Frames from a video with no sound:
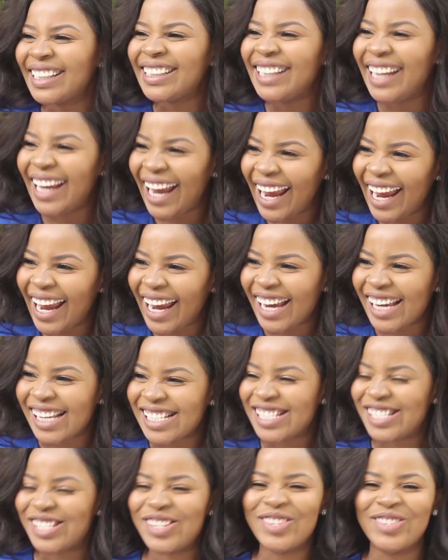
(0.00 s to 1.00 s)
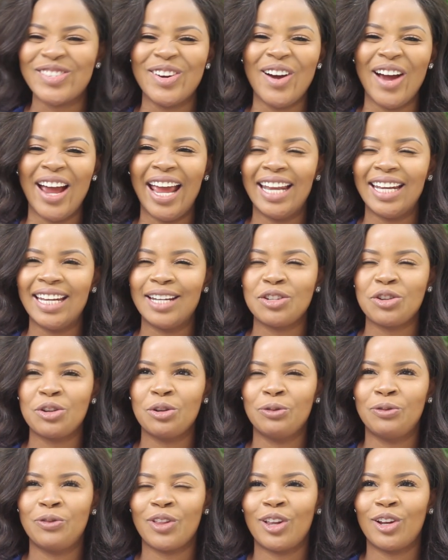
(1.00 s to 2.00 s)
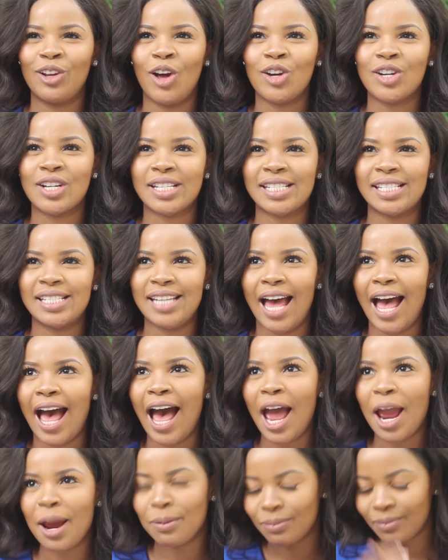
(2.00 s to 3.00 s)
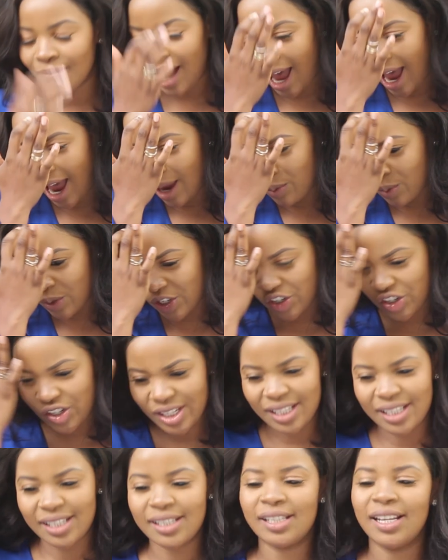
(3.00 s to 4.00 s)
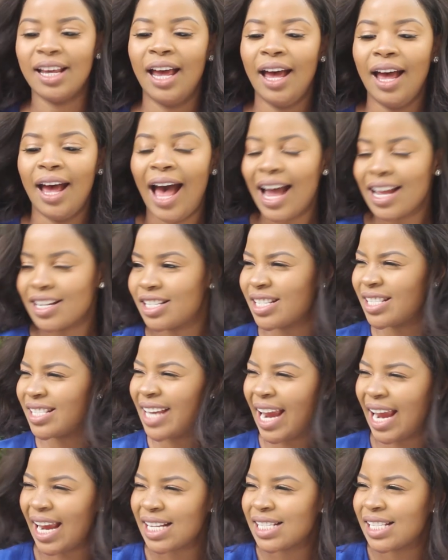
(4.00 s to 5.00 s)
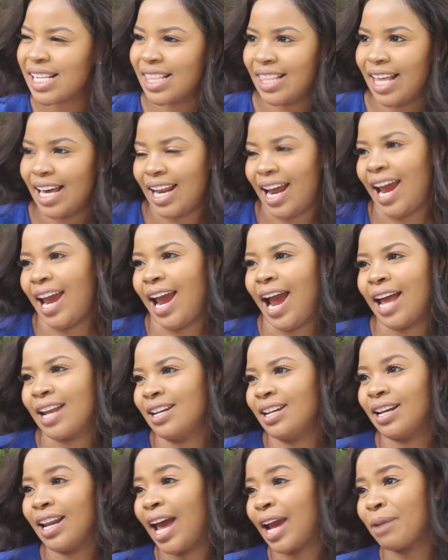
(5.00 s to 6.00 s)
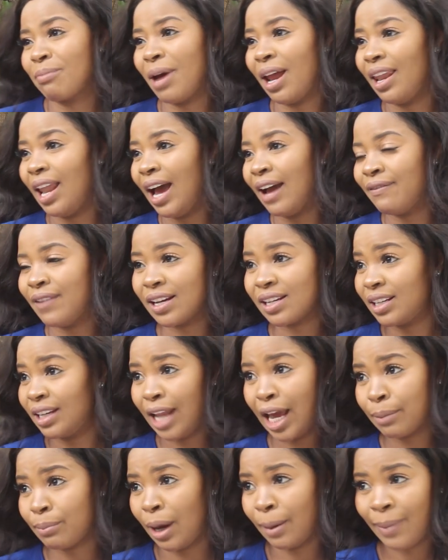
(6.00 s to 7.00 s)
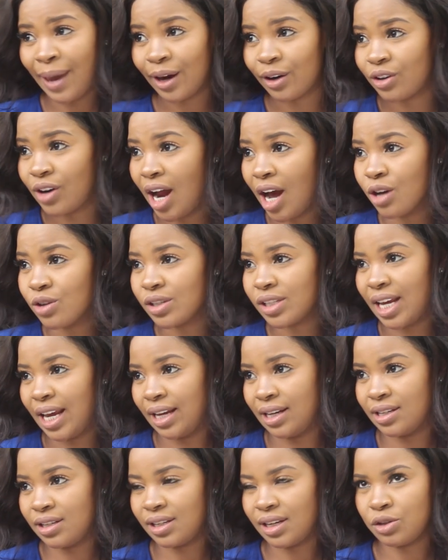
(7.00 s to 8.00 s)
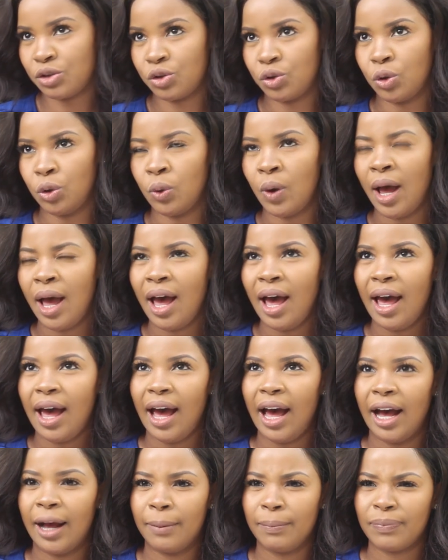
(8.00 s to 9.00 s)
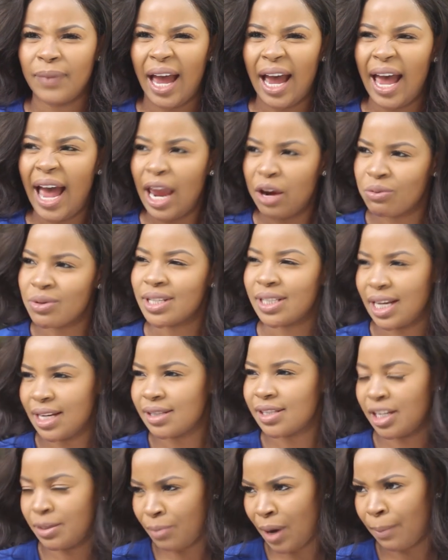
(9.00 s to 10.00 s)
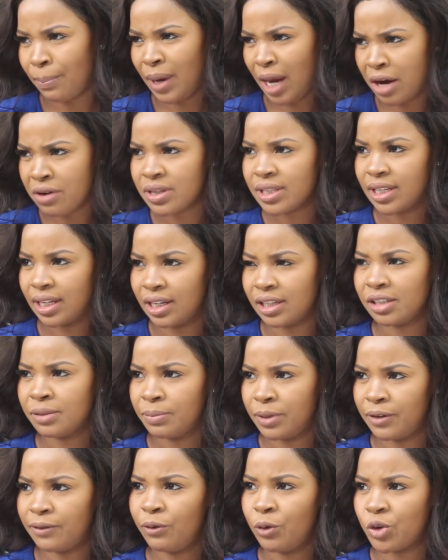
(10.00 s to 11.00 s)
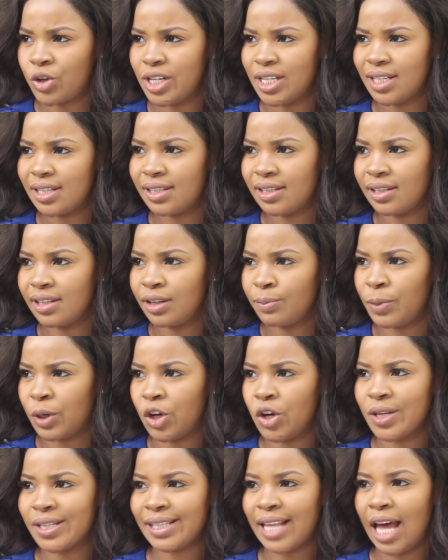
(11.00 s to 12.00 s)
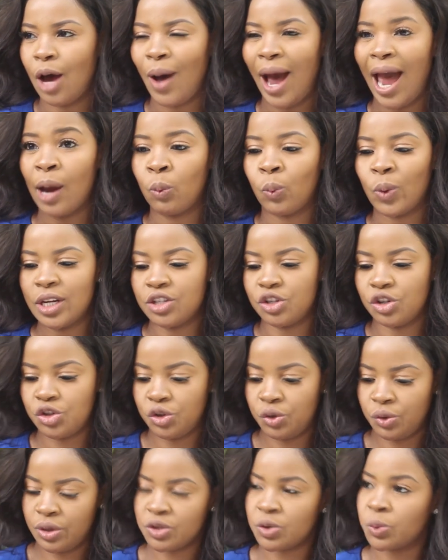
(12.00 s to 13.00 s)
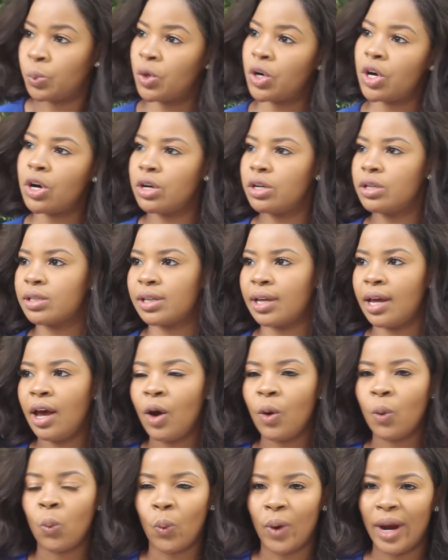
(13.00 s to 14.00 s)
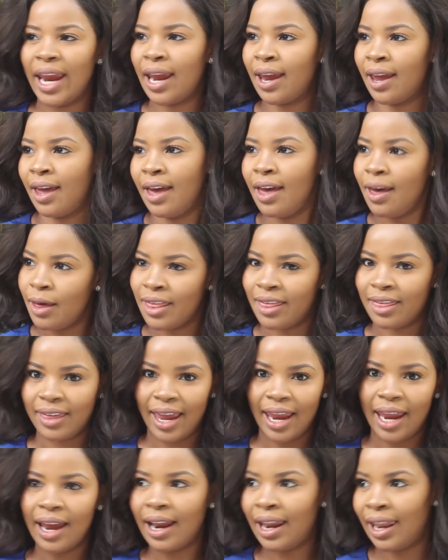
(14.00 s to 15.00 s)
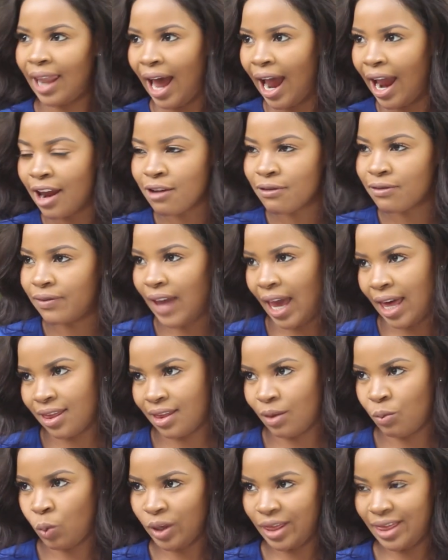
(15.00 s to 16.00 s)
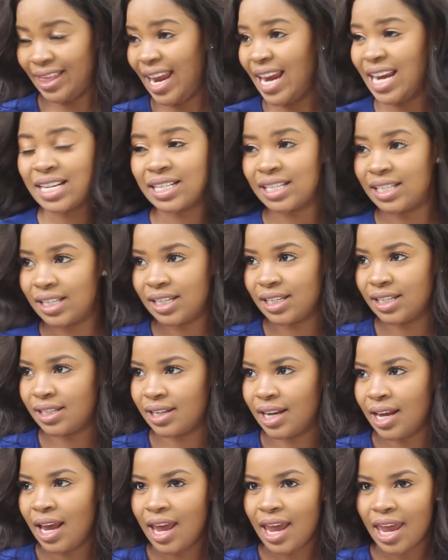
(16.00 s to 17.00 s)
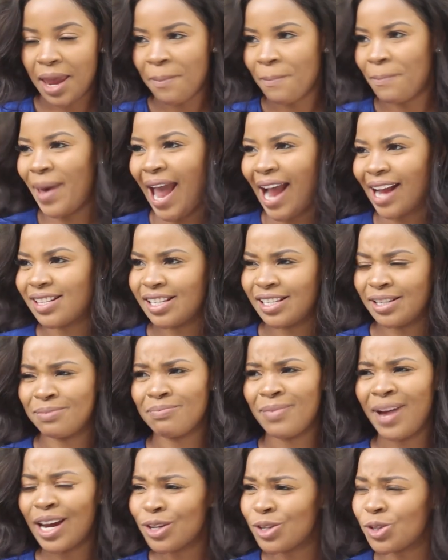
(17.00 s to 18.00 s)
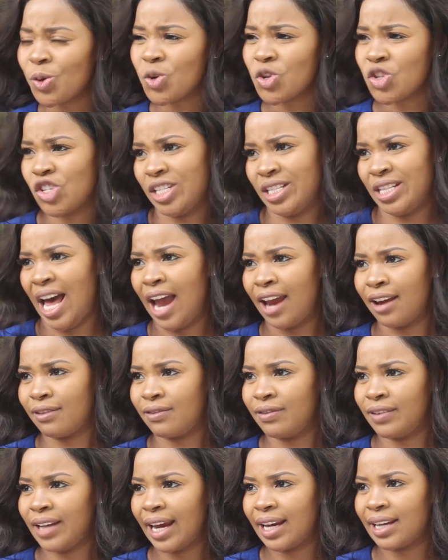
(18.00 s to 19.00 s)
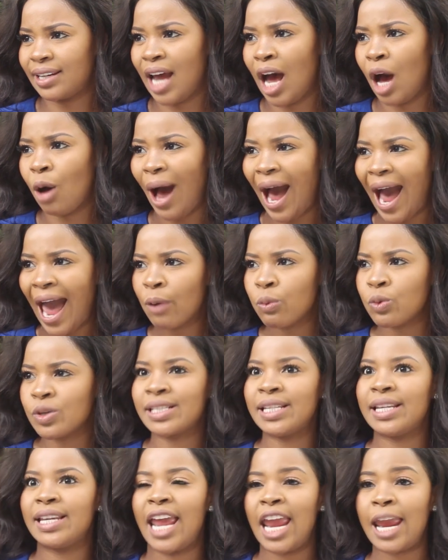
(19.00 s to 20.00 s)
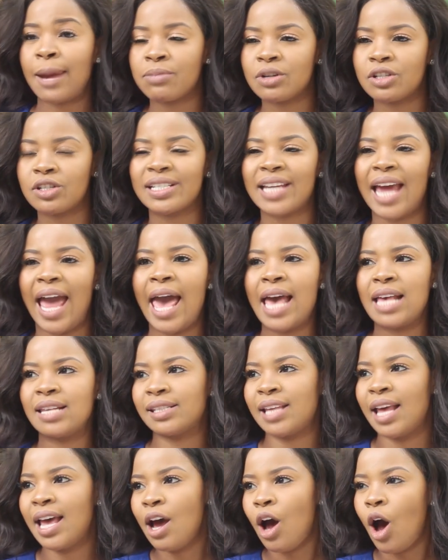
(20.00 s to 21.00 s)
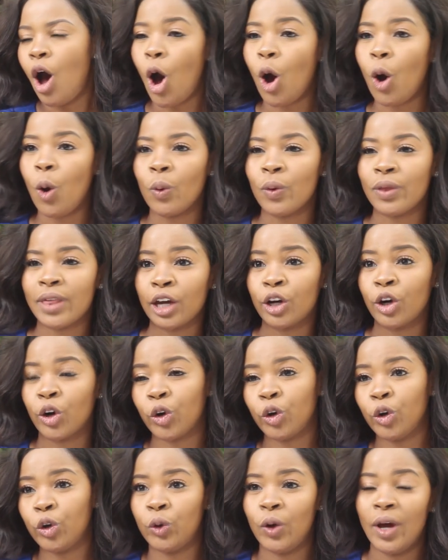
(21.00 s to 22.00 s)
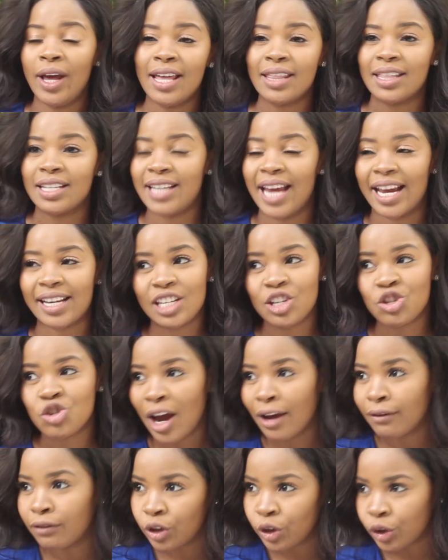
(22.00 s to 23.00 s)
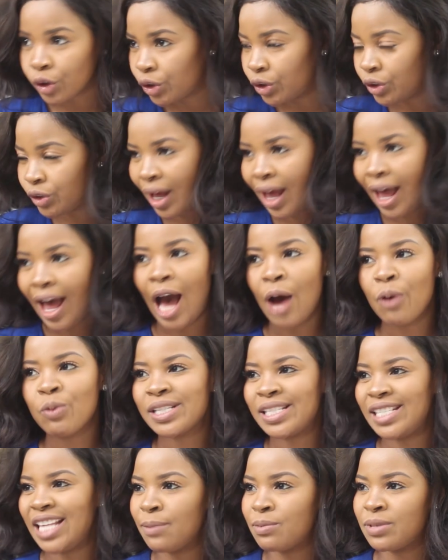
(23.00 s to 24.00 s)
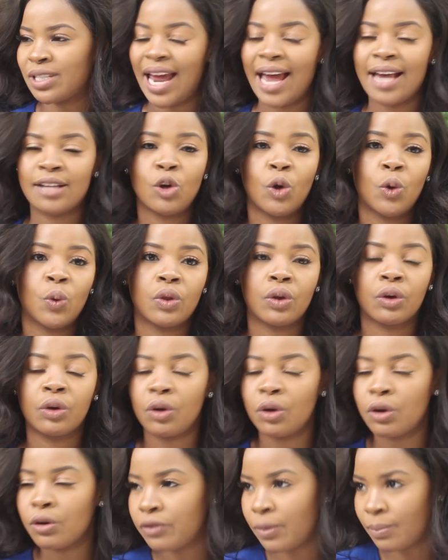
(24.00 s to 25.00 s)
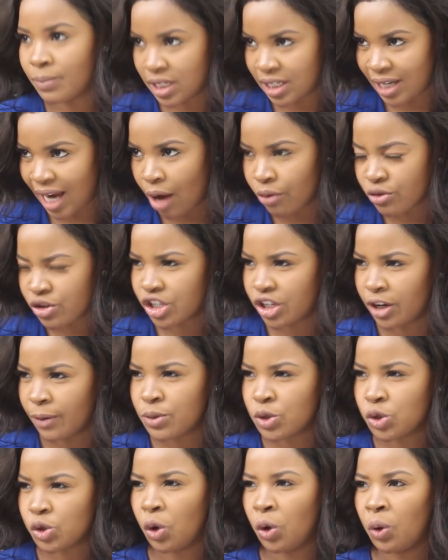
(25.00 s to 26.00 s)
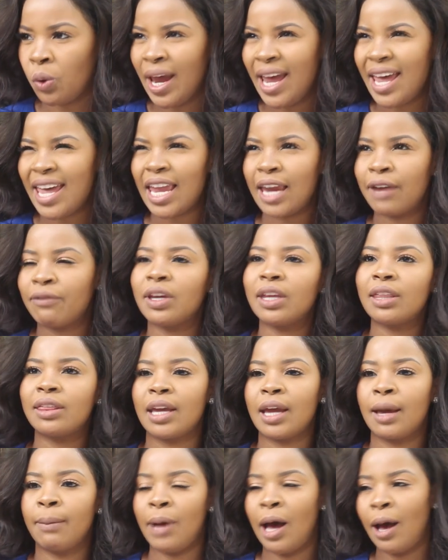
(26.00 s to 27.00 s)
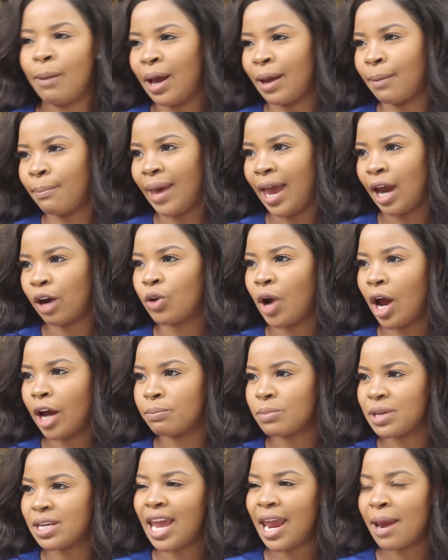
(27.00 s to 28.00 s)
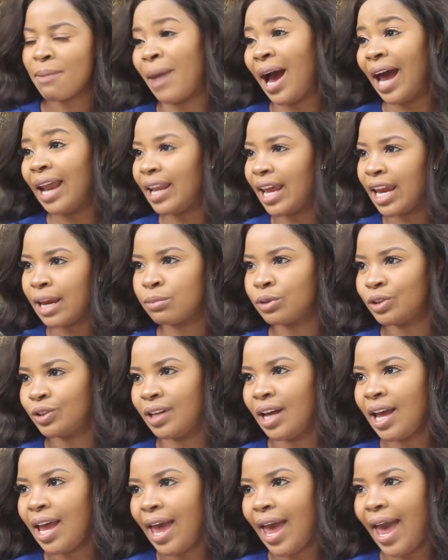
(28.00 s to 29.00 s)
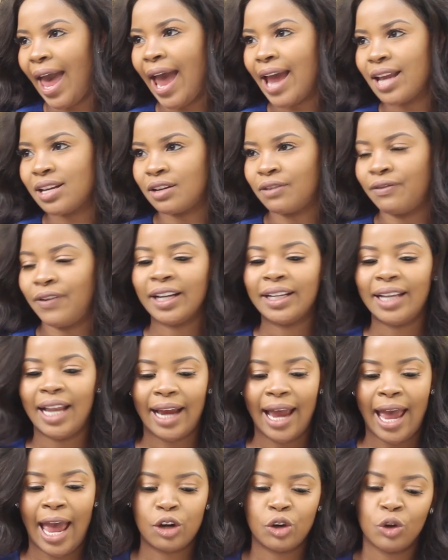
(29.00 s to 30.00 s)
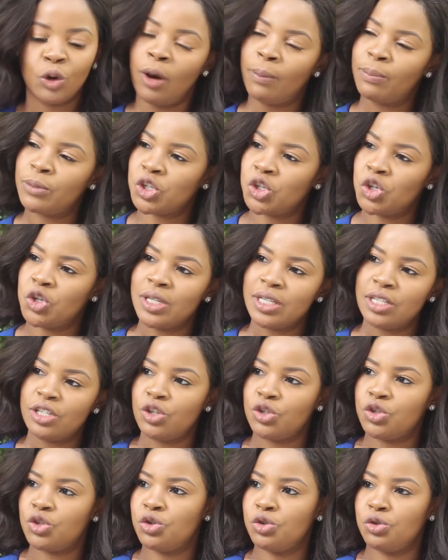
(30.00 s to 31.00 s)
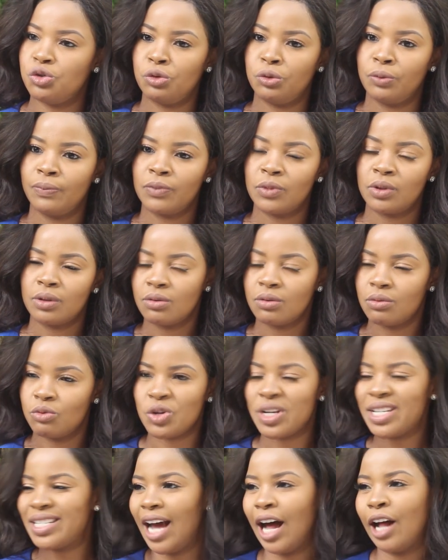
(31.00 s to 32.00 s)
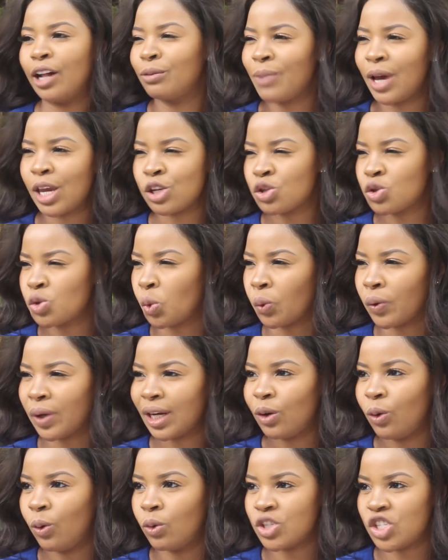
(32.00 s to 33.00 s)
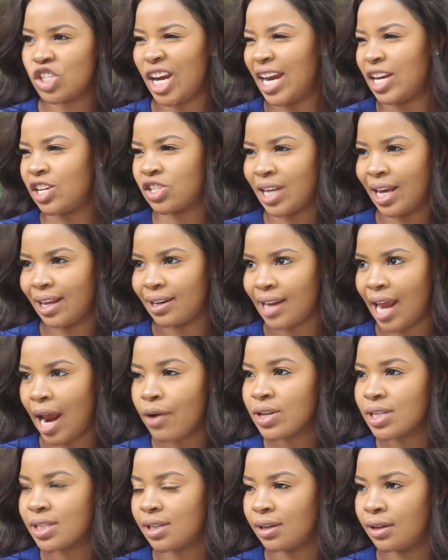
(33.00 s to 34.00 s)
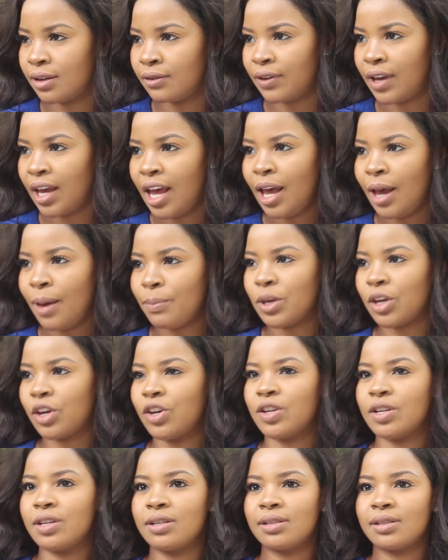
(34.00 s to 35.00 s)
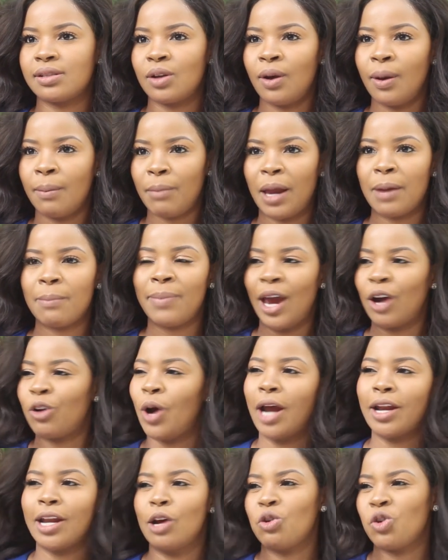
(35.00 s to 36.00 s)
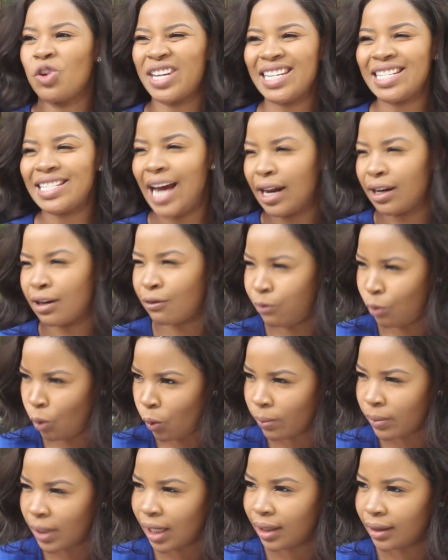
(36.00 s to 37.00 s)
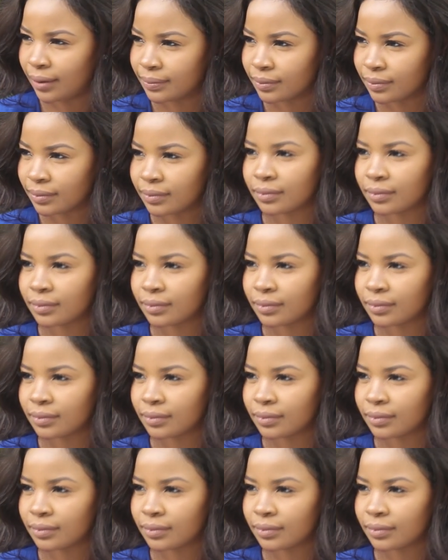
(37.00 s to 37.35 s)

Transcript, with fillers: Yes, you know, and you know, for the longest time, I was just I just hated that. I, I didn't like my life. I didn't like my background. And, you know, um, I, I resented my parents a little bit for it because now I went into this world where their life and what they did impacted my social life. Like now I was labeled as, oh, the girl, the taxi driver girl. I was labeled as, oh, the girl from the township. So everything about my background became my label. And it felt like I had no opportunity to retell my story or change that narrative because my background had already done it for me.